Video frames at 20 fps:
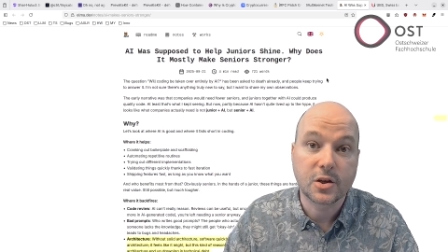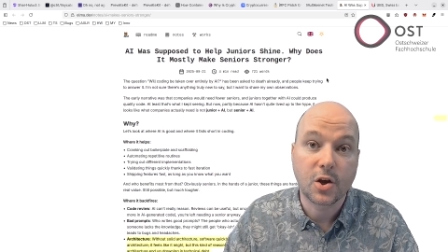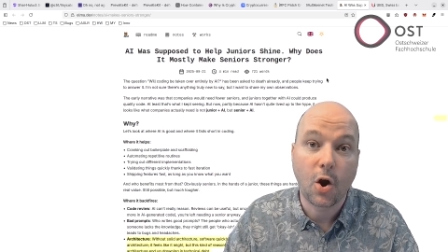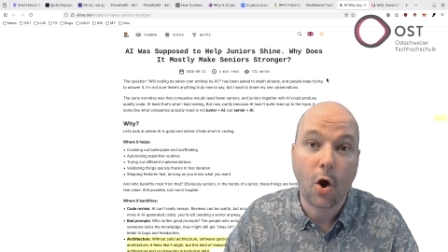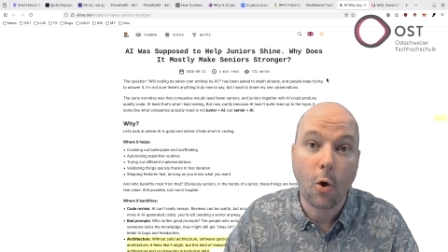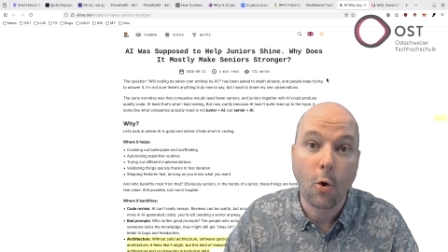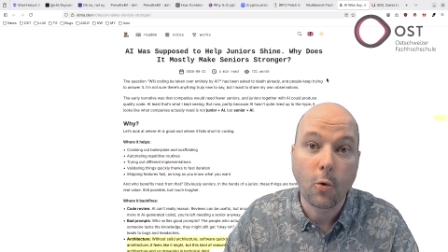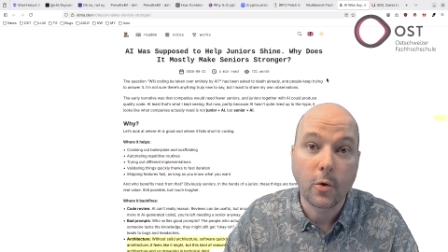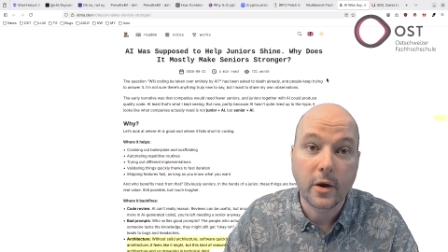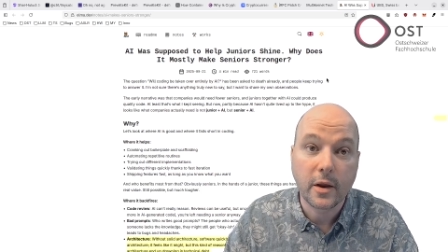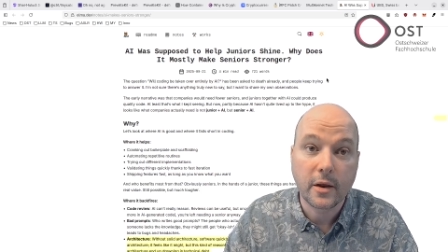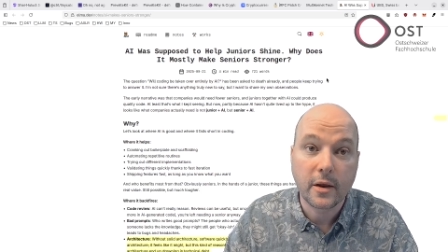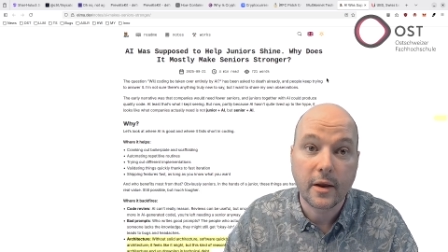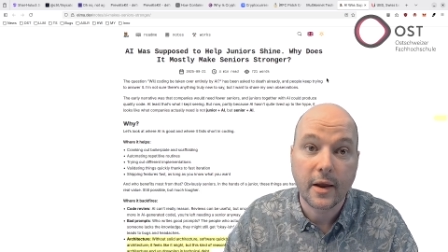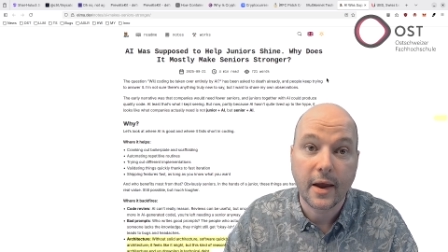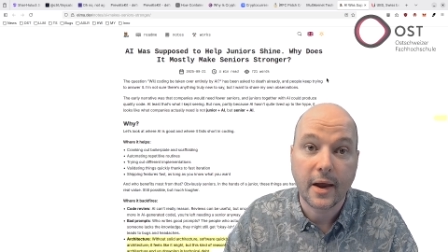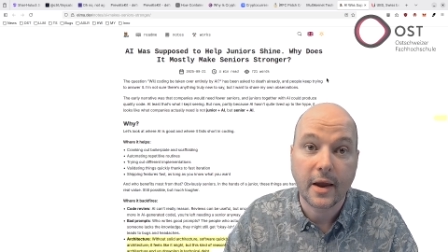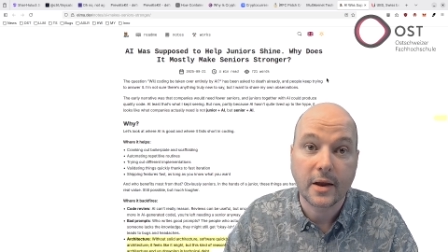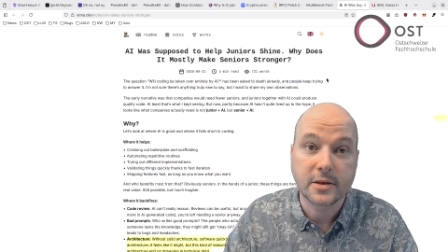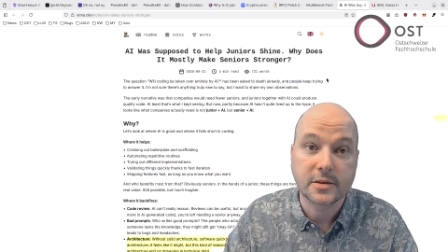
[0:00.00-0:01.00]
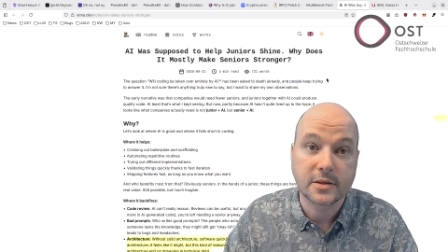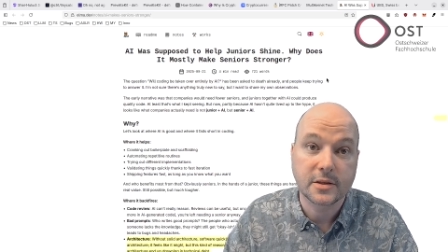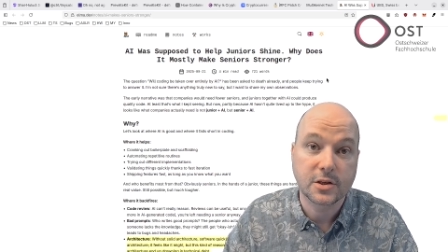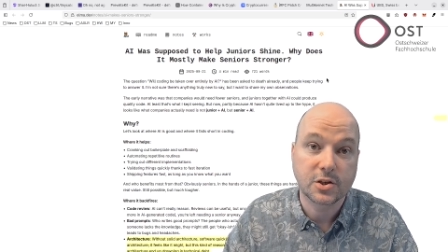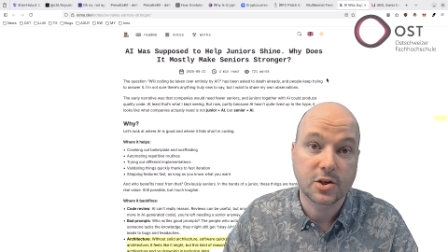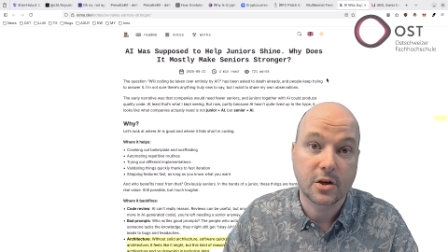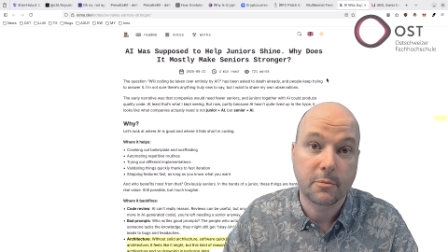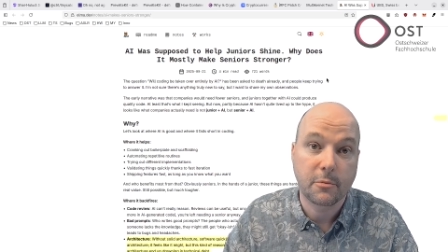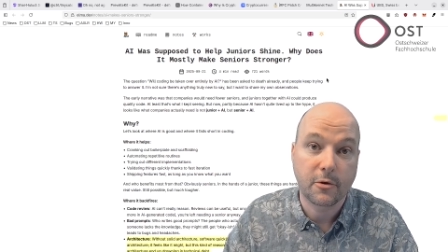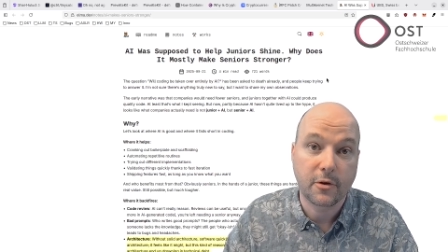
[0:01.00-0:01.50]
coding as
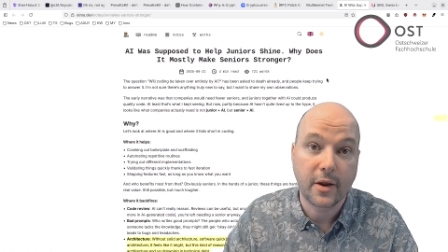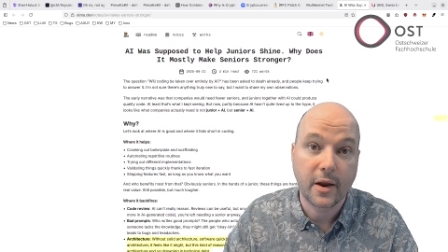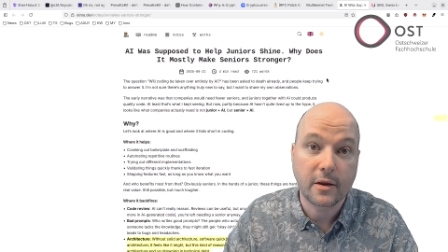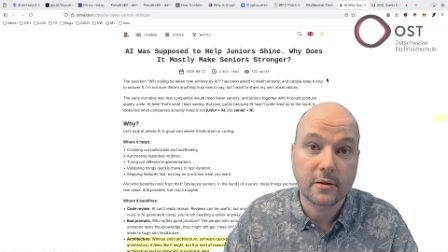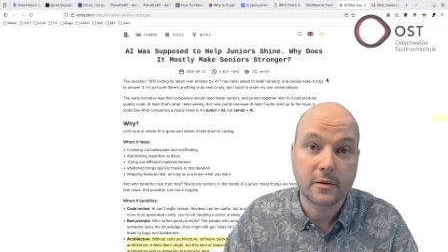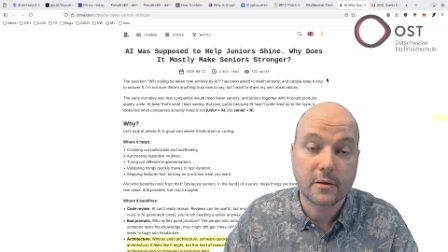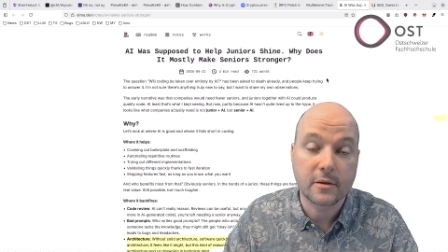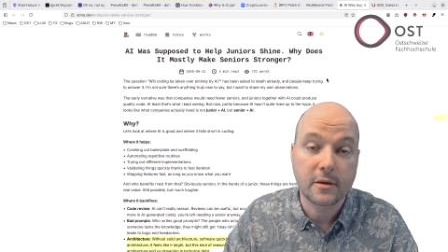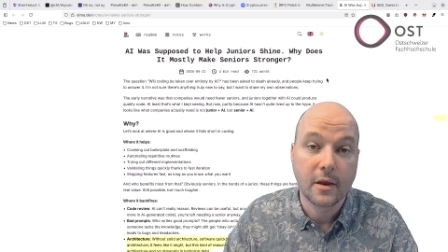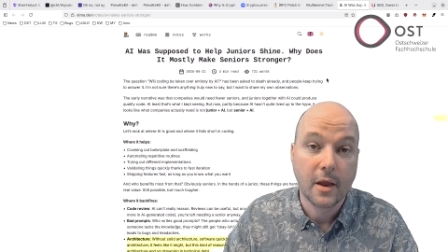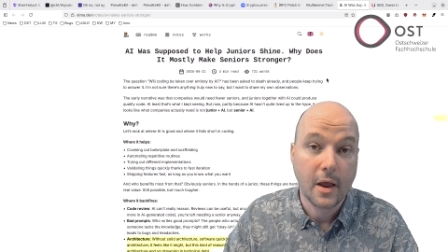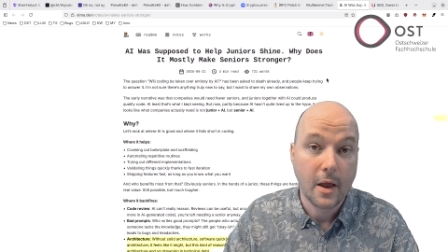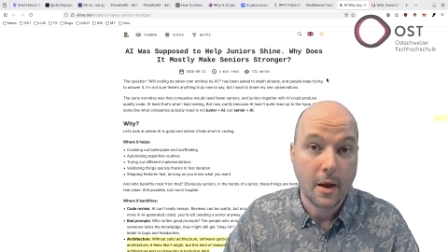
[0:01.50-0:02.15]
initially predicted,